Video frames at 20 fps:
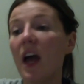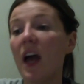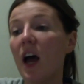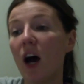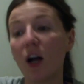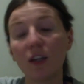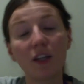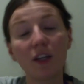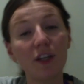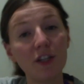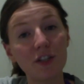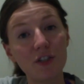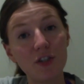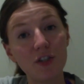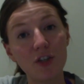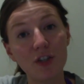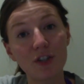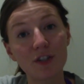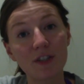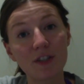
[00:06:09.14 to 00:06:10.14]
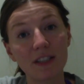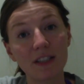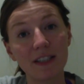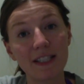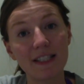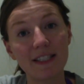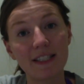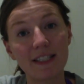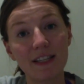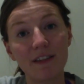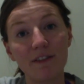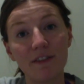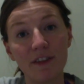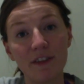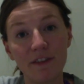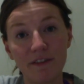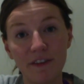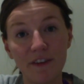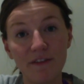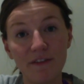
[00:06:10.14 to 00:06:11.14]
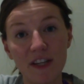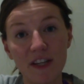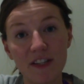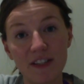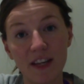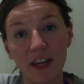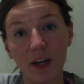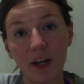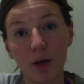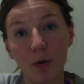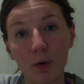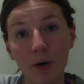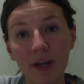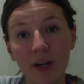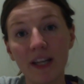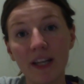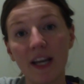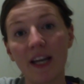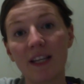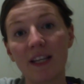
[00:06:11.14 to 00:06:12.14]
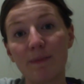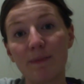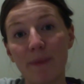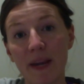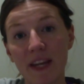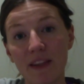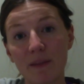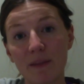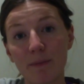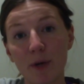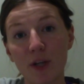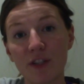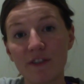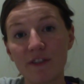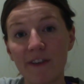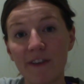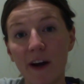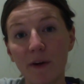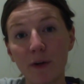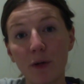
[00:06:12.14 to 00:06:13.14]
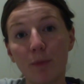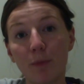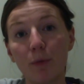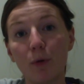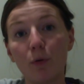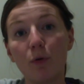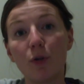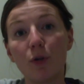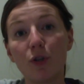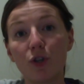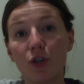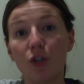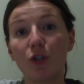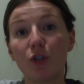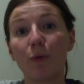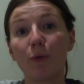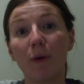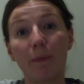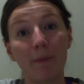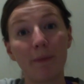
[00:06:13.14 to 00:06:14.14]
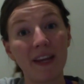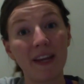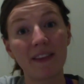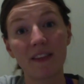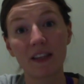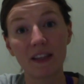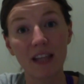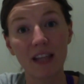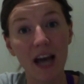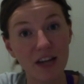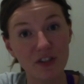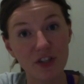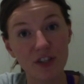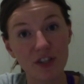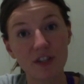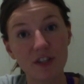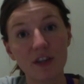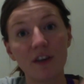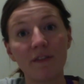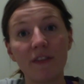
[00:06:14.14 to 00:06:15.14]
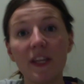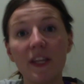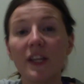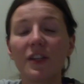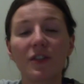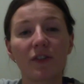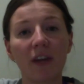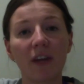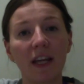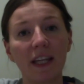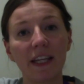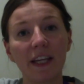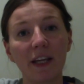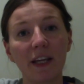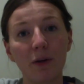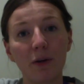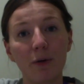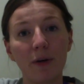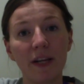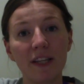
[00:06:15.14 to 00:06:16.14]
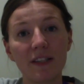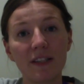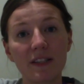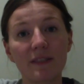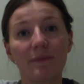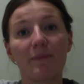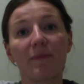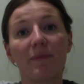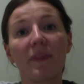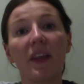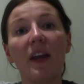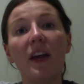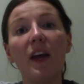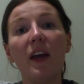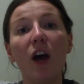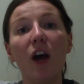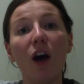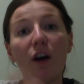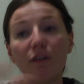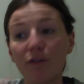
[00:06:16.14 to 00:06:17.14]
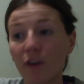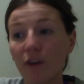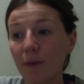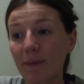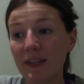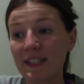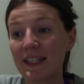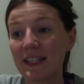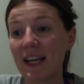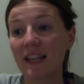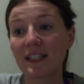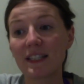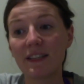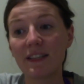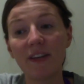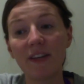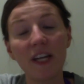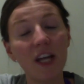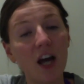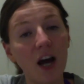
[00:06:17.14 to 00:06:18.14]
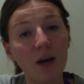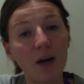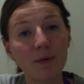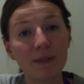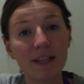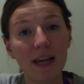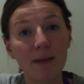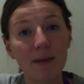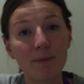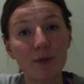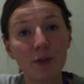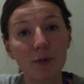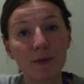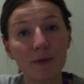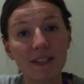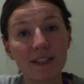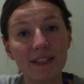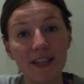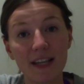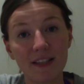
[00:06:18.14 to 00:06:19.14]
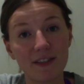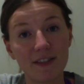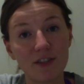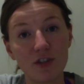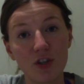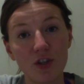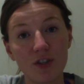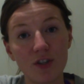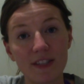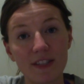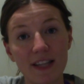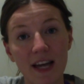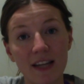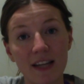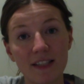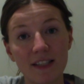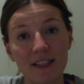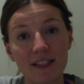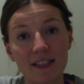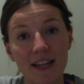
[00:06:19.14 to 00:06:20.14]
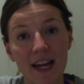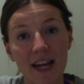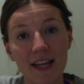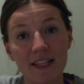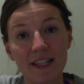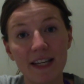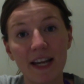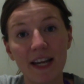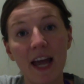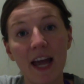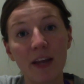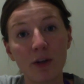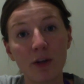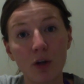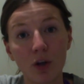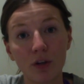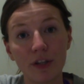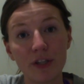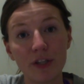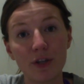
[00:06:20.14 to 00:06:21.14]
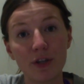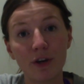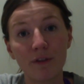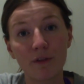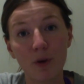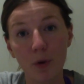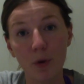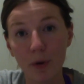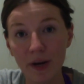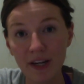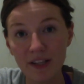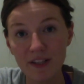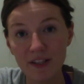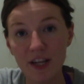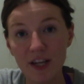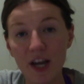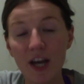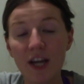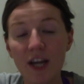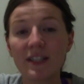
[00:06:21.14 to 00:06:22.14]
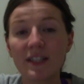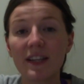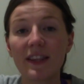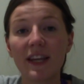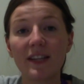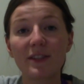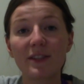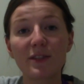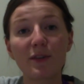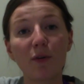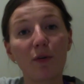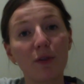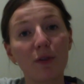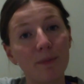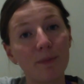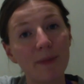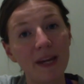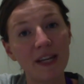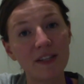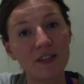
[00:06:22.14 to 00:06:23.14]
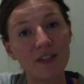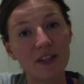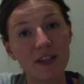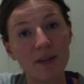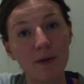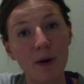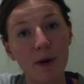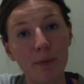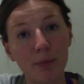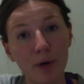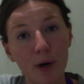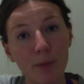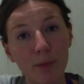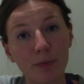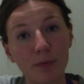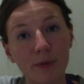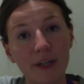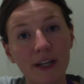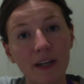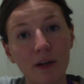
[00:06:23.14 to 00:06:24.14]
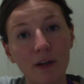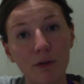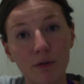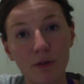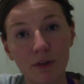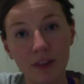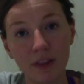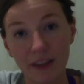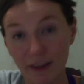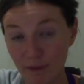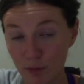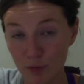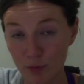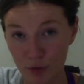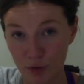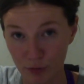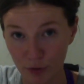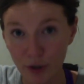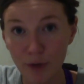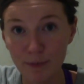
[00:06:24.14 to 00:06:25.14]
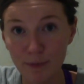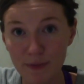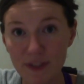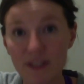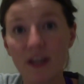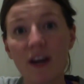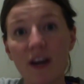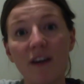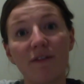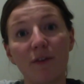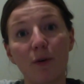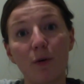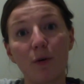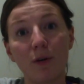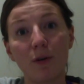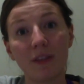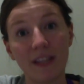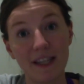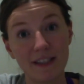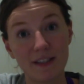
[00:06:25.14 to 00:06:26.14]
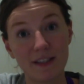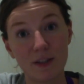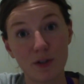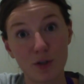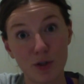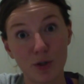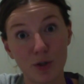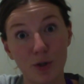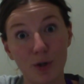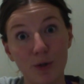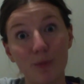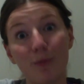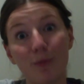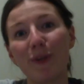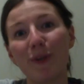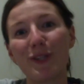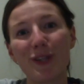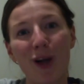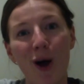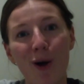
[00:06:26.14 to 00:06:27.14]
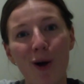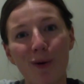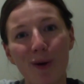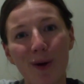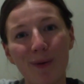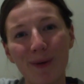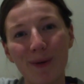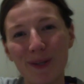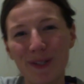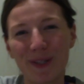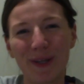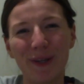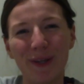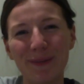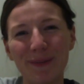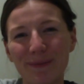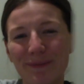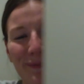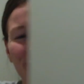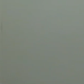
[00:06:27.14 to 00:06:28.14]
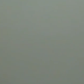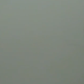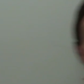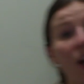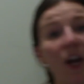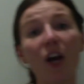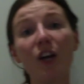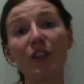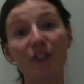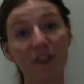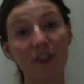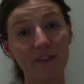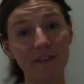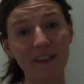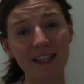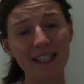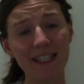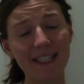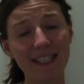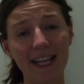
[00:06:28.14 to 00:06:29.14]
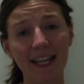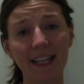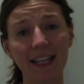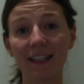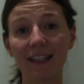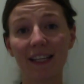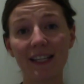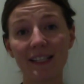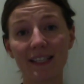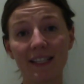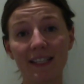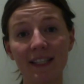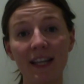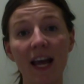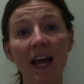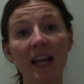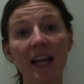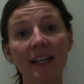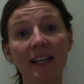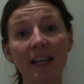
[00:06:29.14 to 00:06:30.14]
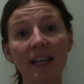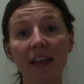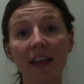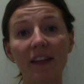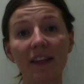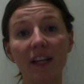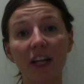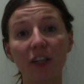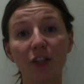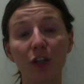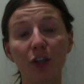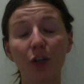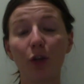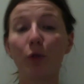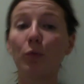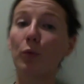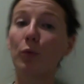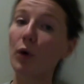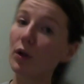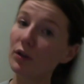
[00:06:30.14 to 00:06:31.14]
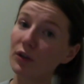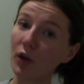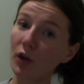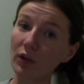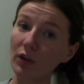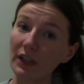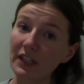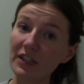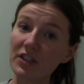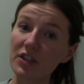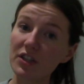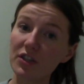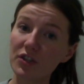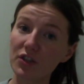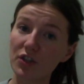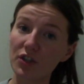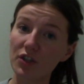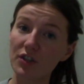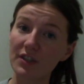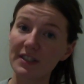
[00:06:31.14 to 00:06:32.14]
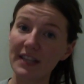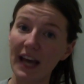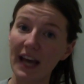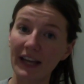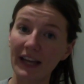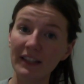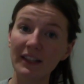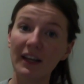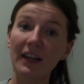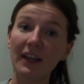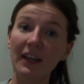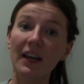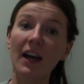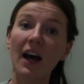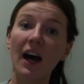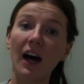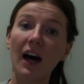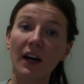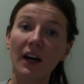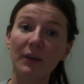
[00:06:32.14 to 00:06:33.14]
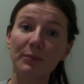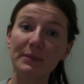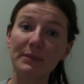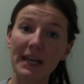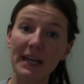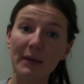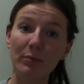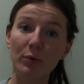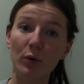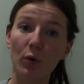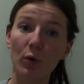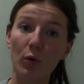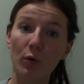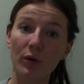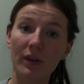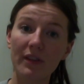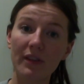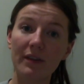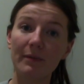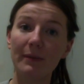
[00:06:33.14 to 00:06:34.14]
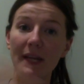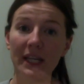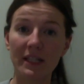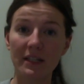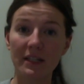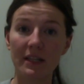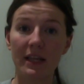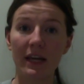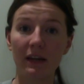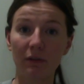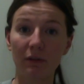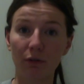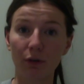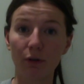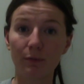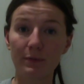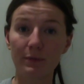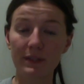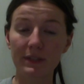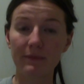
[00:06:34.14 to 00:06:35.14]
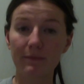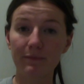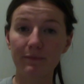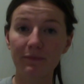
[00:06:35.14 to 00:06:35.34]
A lot of students listed the 50-cent coin as being the most valuable due to it being the largest of the Australian coins. From this activity, I was able to assess students' understanding and knowledge of coins to then sort them into the appropriate leveled groups for lesson 2, which I'll go on to. So for the second lesson, now that I knew what knowledge students had, I was able to order them into their groups.